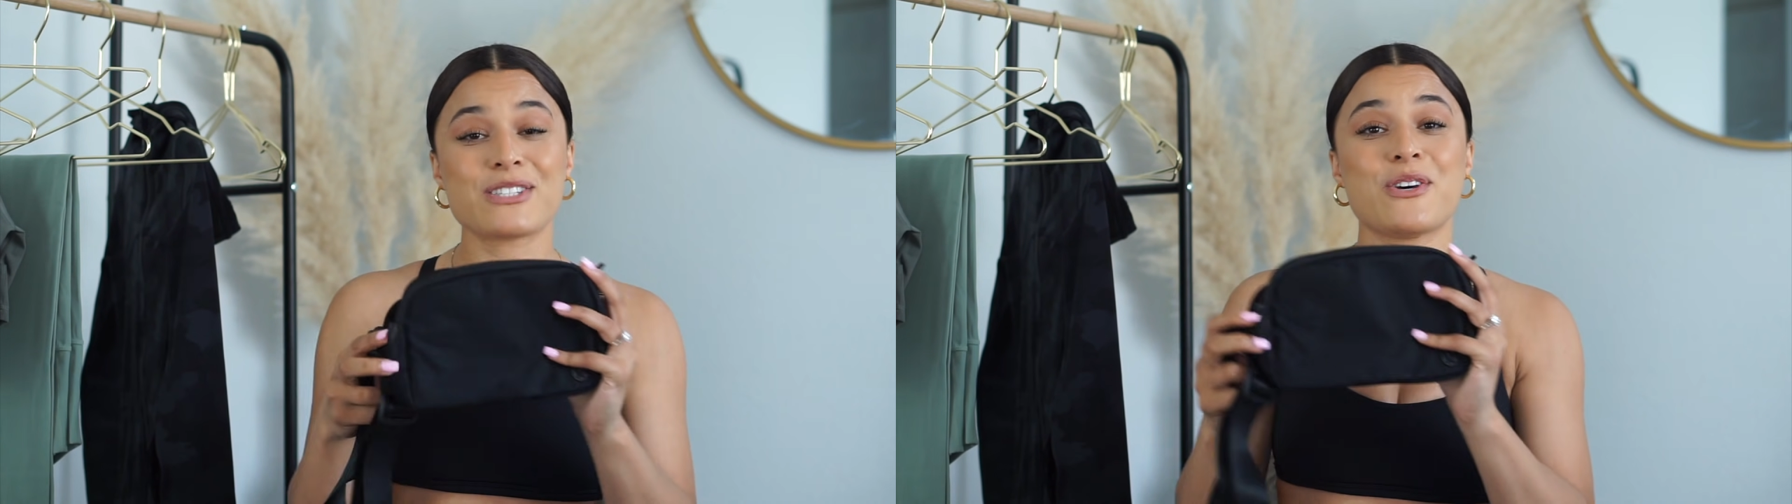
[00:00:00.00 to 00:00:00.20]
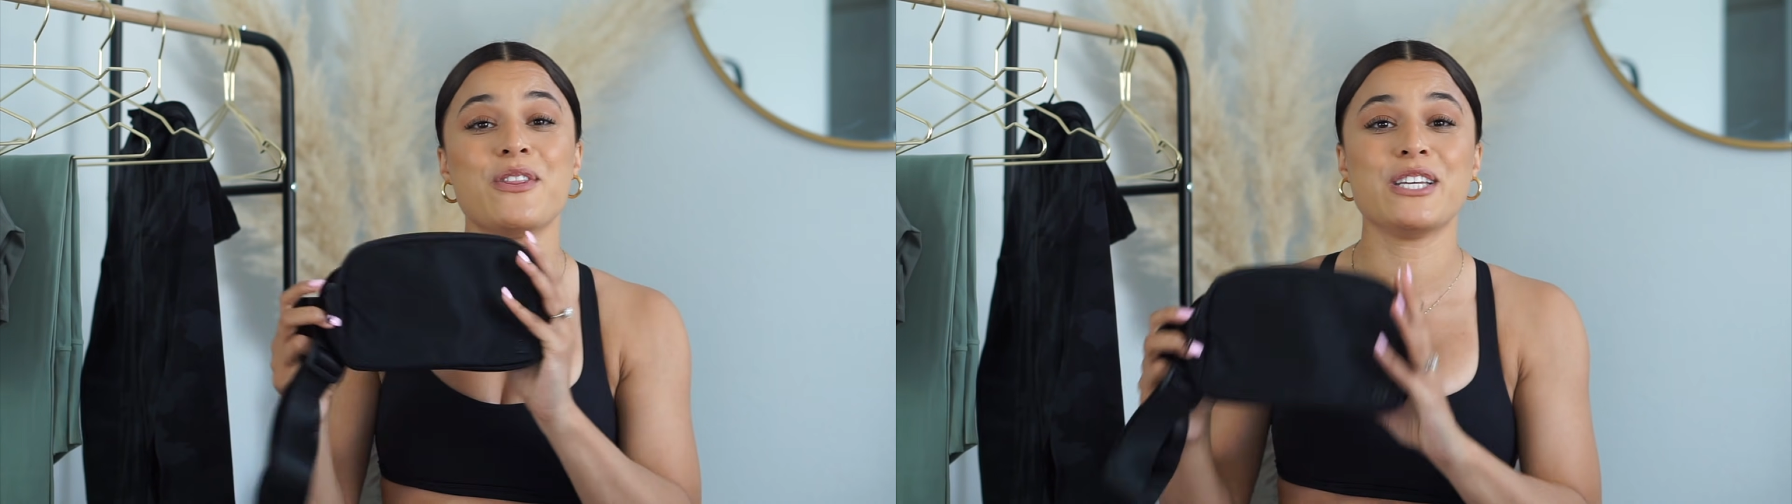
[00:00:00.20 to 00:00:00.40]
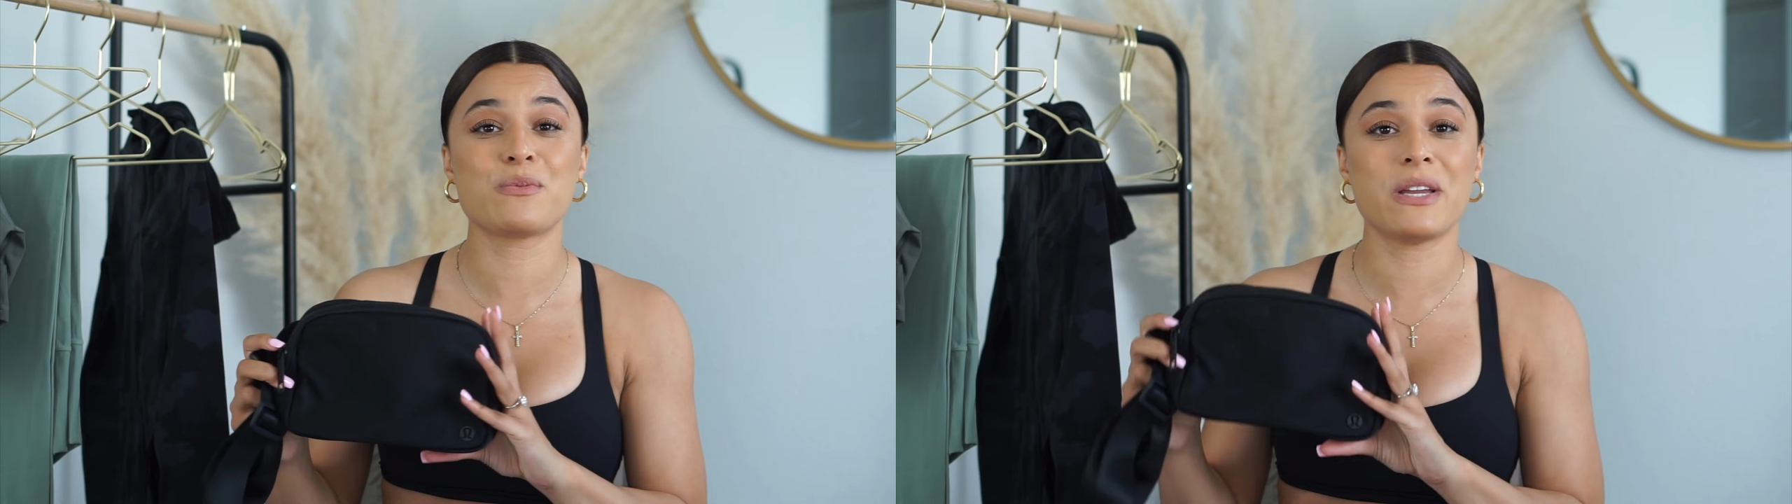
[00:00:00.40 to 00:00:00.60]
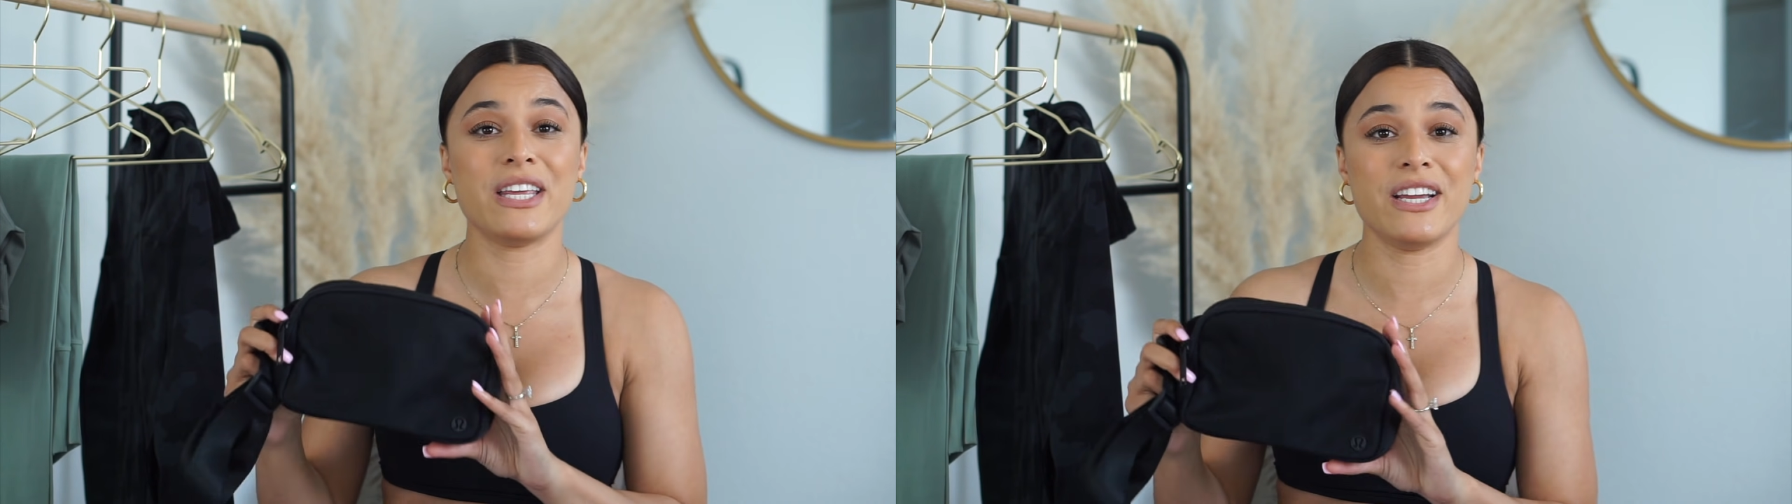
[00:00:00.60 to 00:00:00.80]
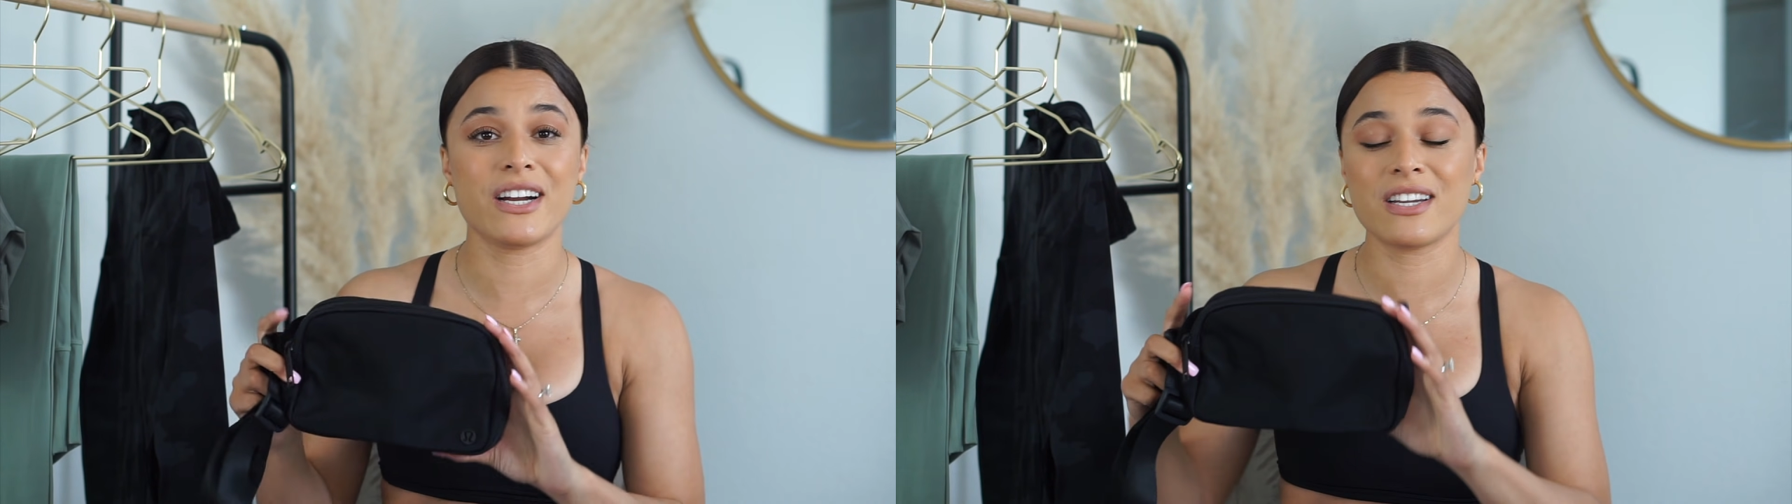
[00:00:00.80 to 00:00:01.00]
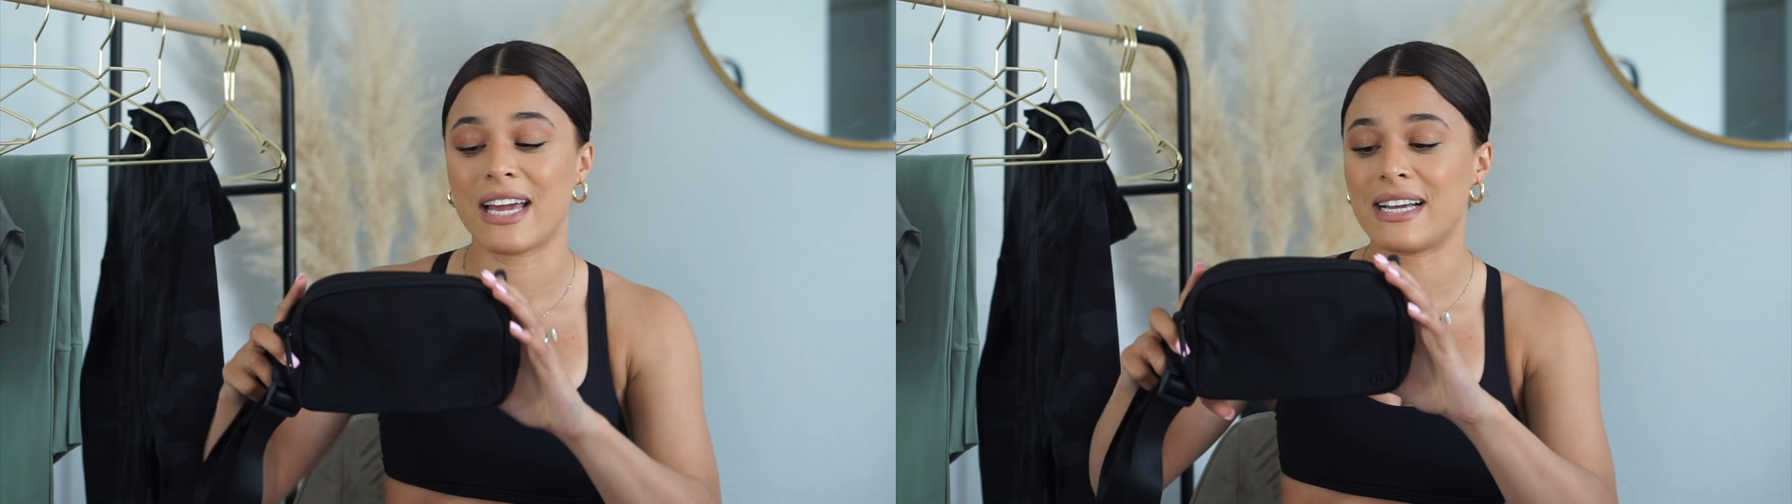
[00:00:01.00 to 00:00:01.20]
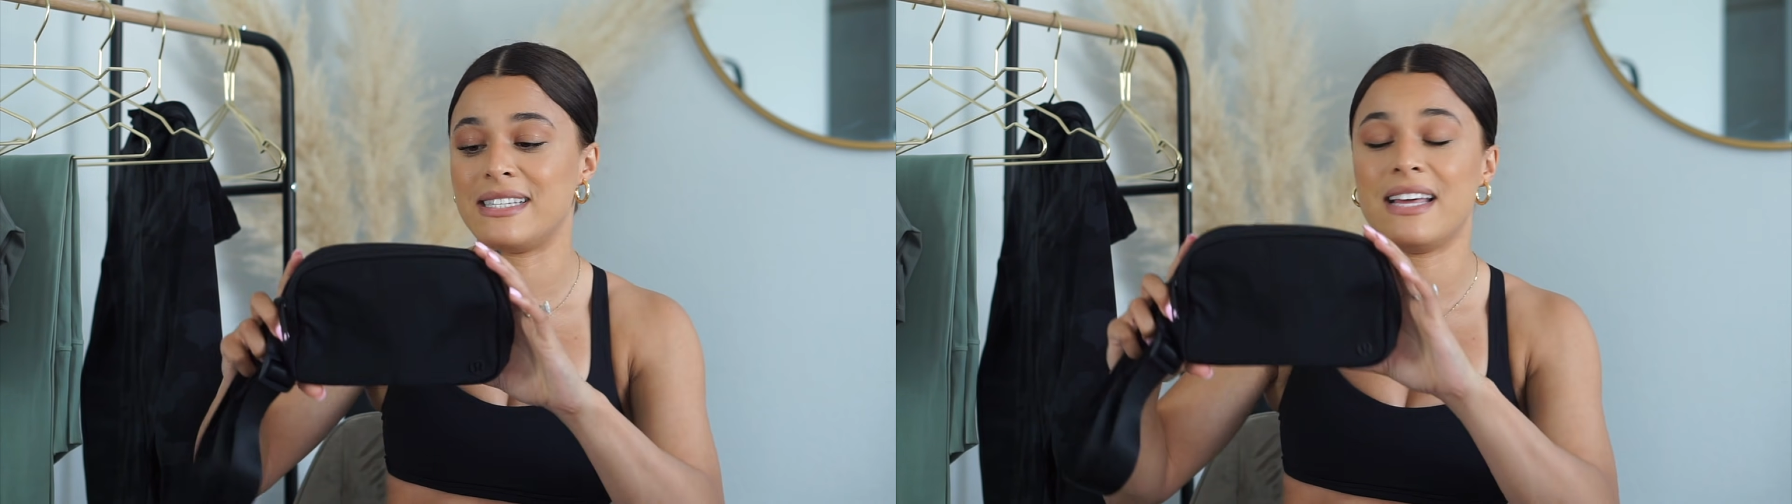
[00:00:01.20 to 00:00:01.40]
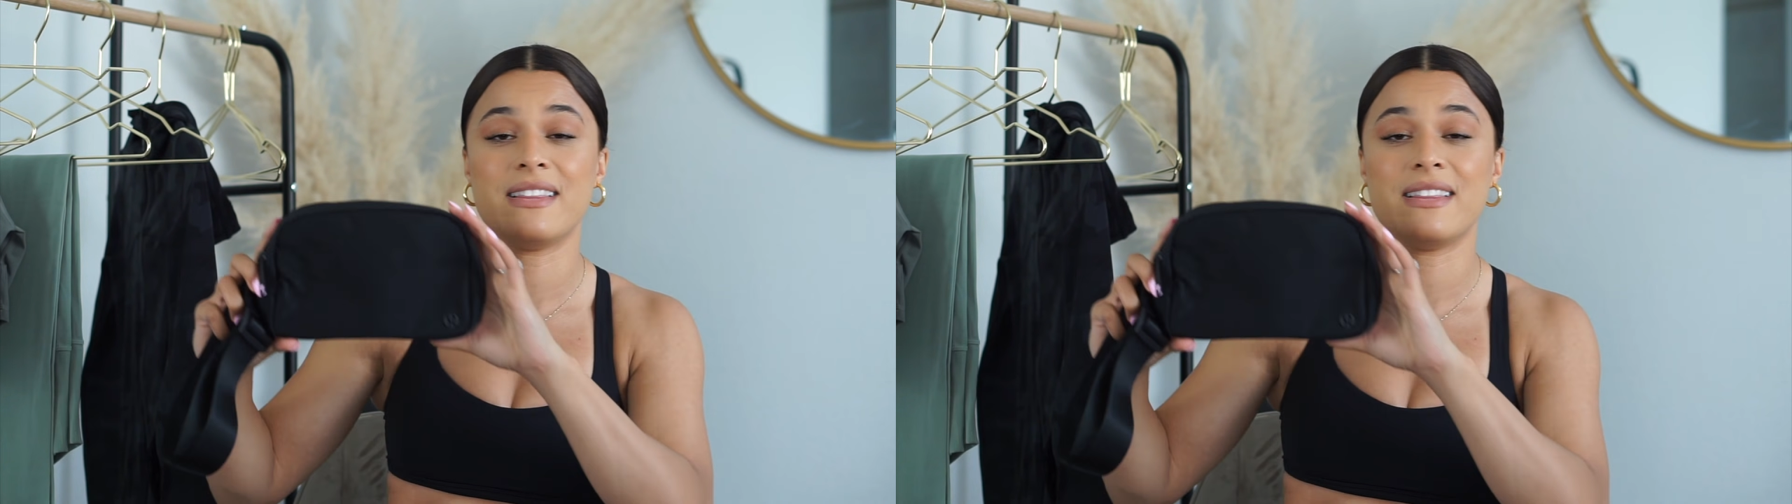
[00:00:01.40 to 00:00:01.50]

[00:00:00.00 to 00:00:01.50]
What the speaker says: So this one here, like I said,